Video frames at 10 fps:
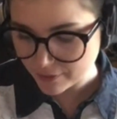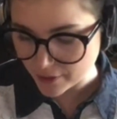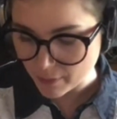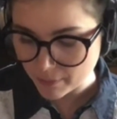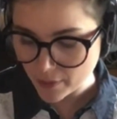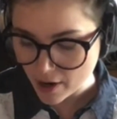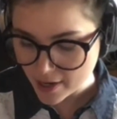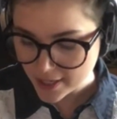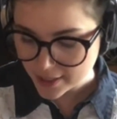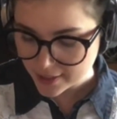from
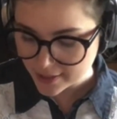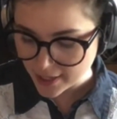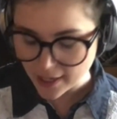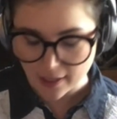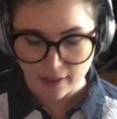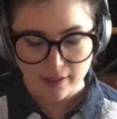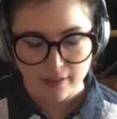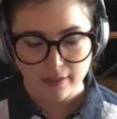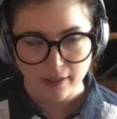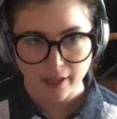artists
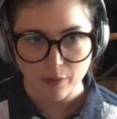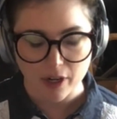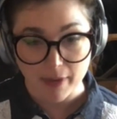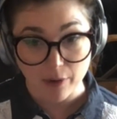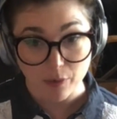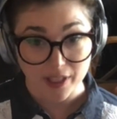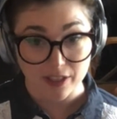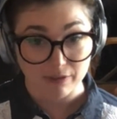and I want to make one that's